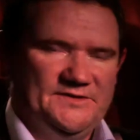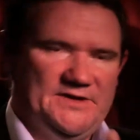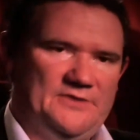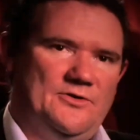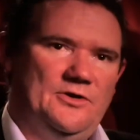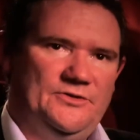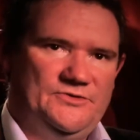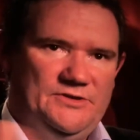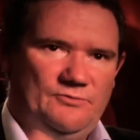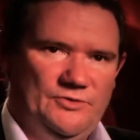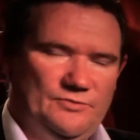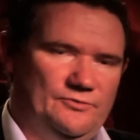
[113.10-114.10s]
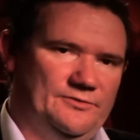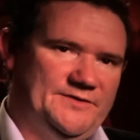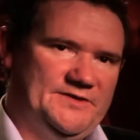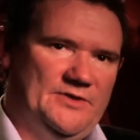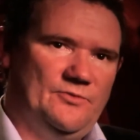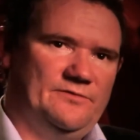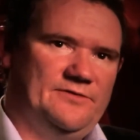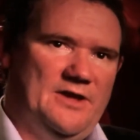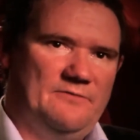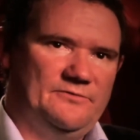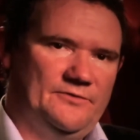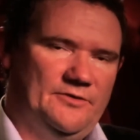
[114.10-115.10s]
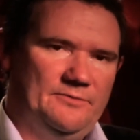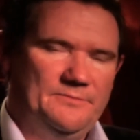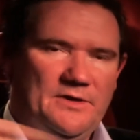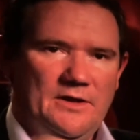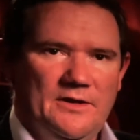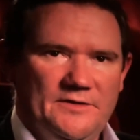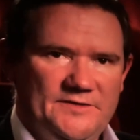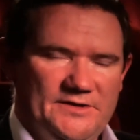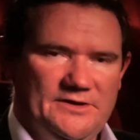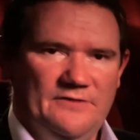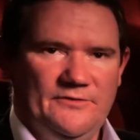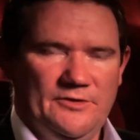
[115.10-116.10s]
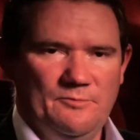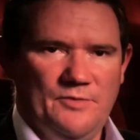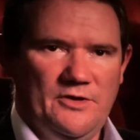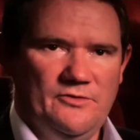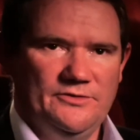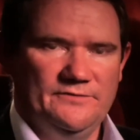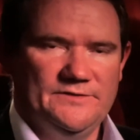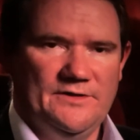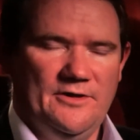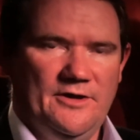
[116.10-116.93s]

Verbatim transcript: this technology, which will sit with them for a significant period of